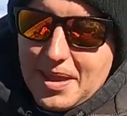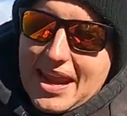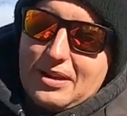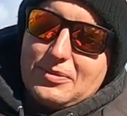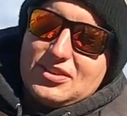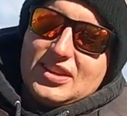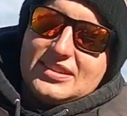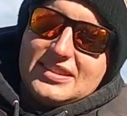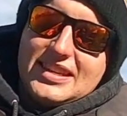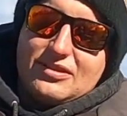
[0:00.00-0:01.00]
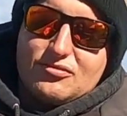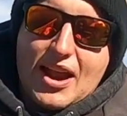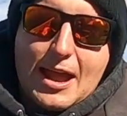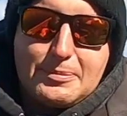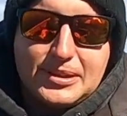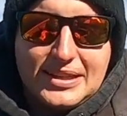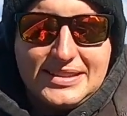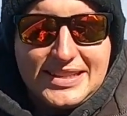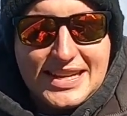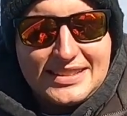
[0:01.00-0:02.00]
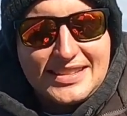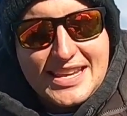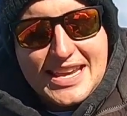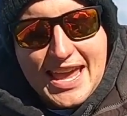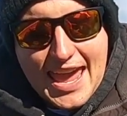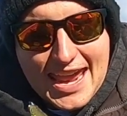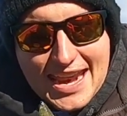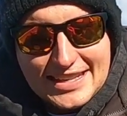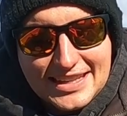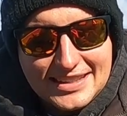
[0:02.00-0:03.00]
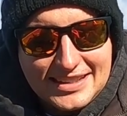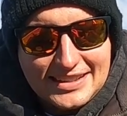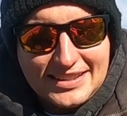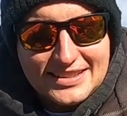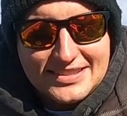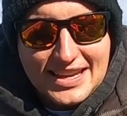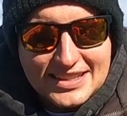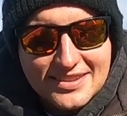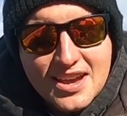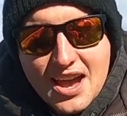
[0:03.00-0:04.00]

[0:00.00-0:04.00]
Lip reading: bait, which is the Rapala DT8 and DT6.